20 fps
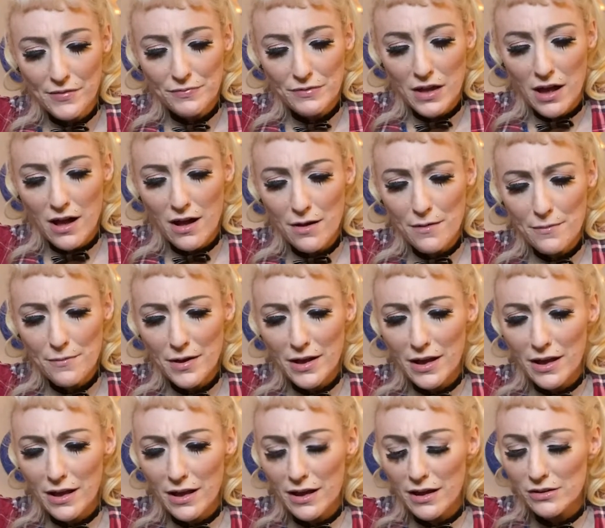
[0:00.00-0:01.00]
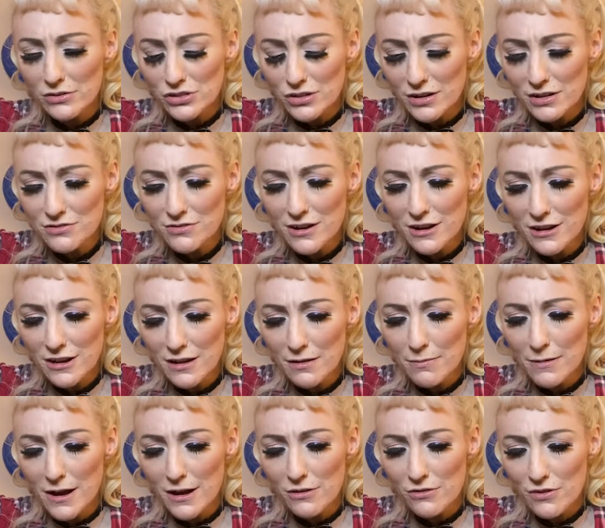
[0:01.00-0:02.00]
A truss rod, a gig
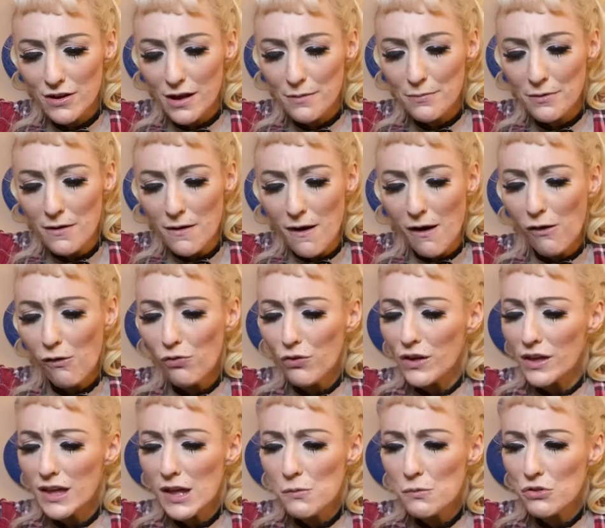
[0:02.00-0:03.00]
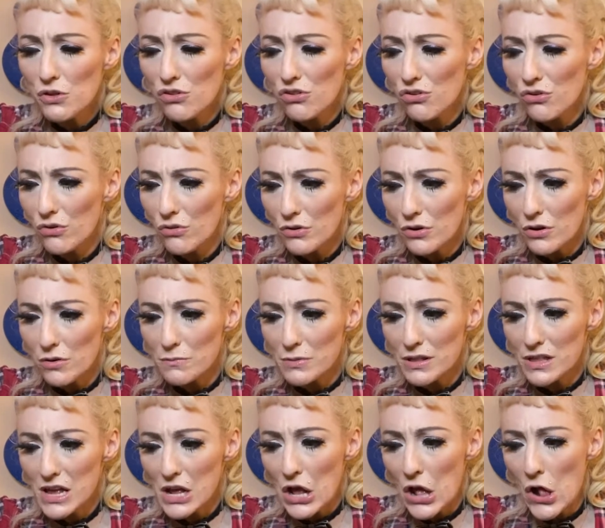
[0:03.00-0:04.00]
bag, a strap. I don't think it came with a tuner, but
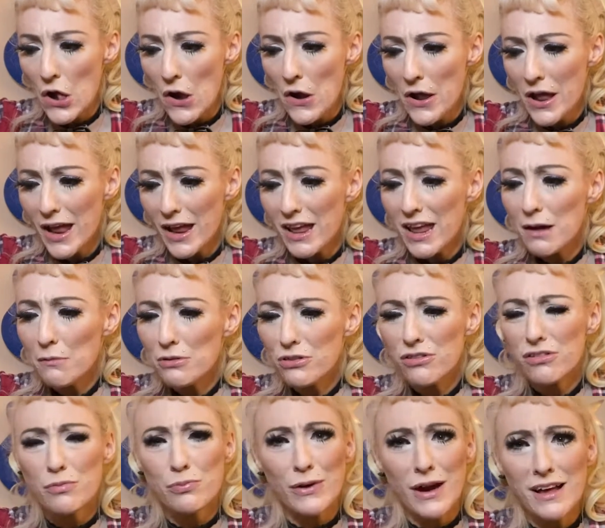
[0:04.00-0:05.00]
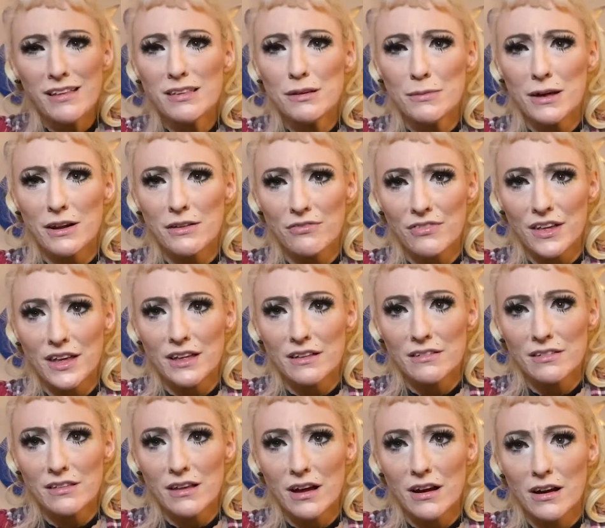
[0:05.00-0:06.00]
like, it came with a surprising amount of
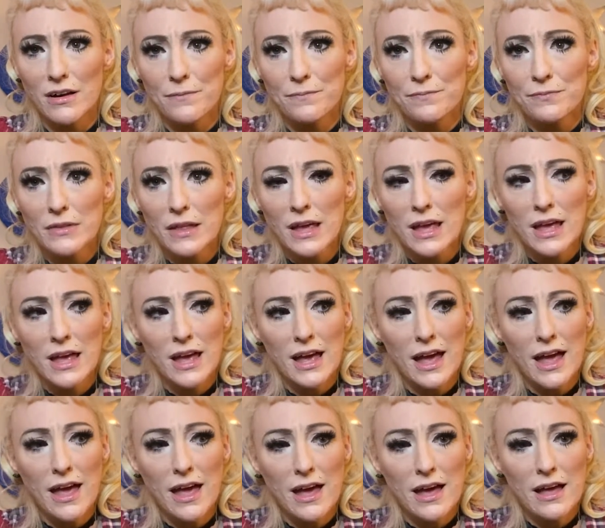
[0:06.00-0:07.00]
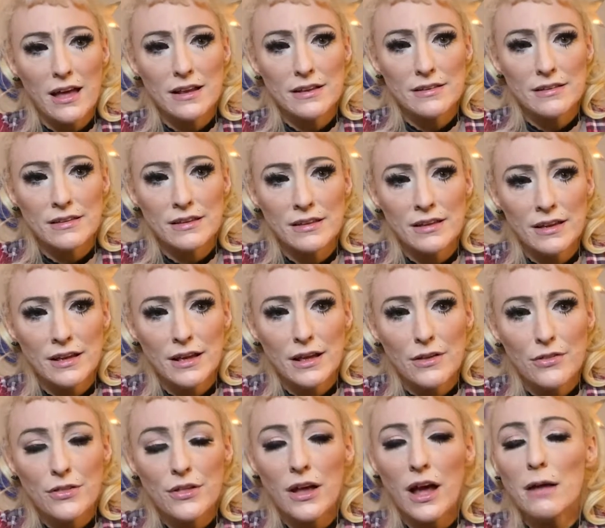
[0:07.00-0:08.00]
things. And
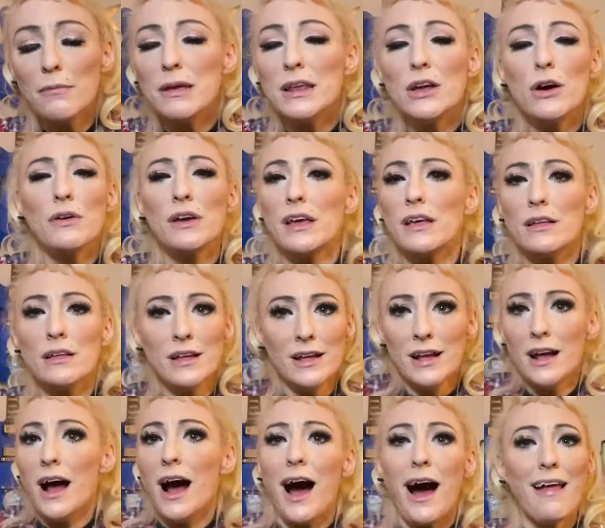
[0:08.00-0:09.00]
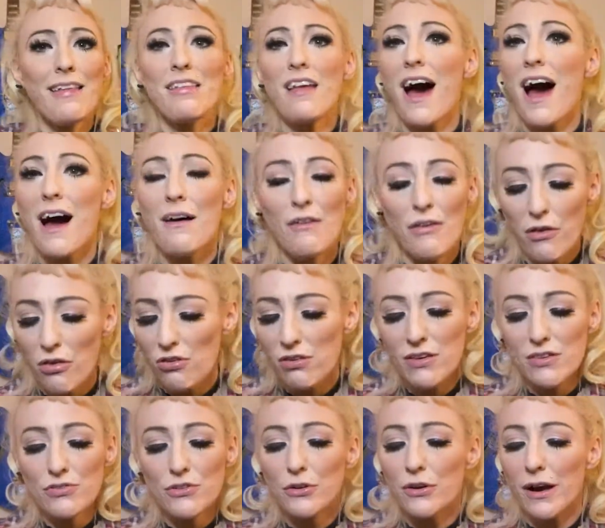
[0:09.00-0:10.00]
I mean, okay, obviously
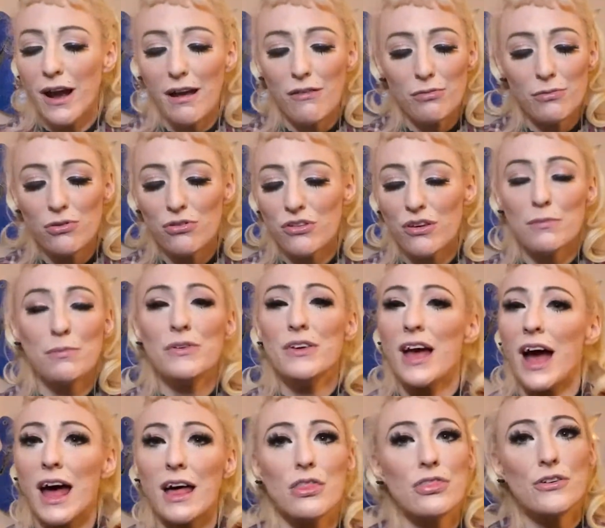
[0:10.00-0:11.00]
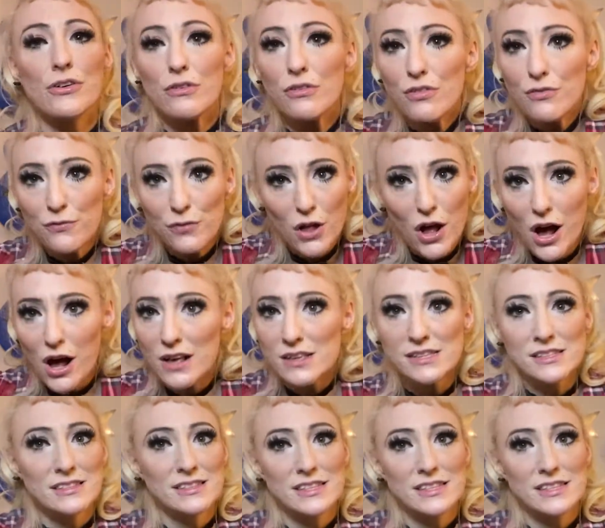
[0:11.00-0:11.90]
the craftsmanship, yeah, there's flaws.